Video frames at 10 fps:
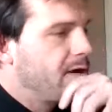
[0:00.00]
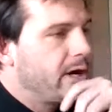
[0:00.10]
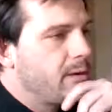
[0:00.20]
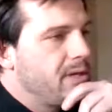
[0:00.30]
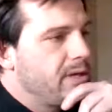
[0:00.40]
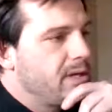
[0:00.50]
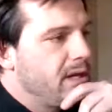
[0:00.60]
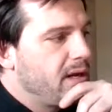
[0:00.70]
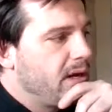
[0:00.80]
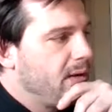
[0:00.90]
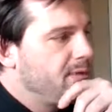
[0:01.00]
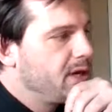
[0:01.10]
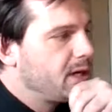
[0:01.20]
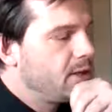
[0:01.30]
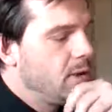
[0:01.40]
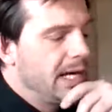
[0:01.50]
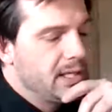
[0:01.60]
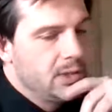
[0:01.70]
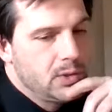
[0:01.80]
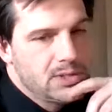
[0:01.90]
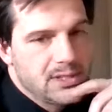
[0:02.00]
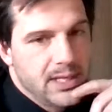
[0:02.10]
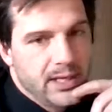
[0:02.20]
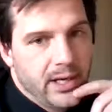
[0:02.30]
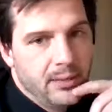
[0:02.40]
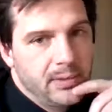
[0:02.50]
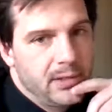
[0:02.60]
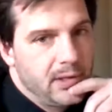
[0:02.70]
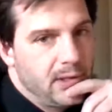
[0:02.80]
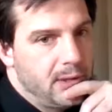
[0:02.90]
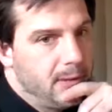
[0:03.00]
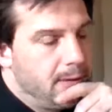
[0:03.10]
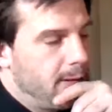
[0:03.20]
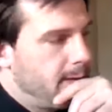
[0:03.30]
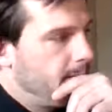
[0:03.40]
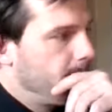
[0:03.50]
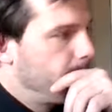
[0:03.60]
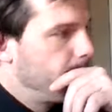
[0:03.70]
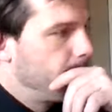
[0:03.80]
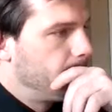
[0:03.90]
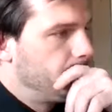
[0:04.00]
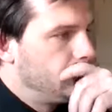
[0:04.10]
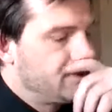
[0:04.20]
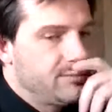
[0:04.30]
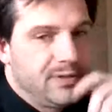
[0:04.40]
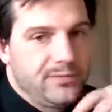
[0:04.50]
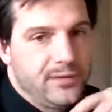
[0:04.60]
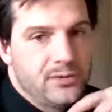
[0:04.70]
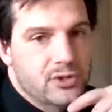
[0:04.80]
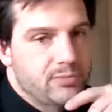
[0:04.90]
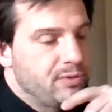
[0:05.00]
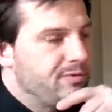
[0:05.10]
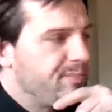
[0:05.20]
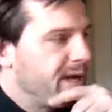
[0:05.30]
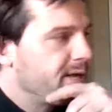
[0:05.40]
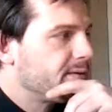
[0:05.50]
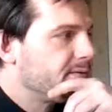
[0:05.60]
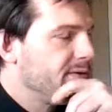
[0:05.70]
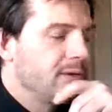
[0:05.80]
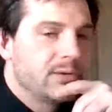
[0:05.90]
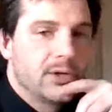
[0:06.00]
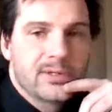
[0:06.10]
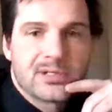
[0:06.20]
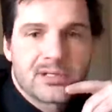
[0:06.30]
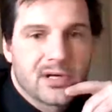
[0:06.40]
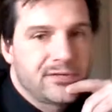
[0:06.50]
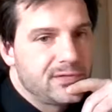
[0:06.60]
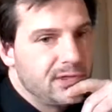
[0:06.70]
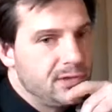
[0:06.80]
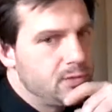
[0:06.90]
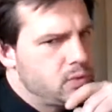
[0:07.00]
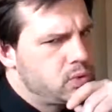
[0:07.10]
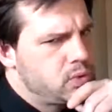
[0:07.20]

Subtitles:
got to be on GitHub. You got to know how to use GitHub to be future proof, man. You don't know this stuff, dude.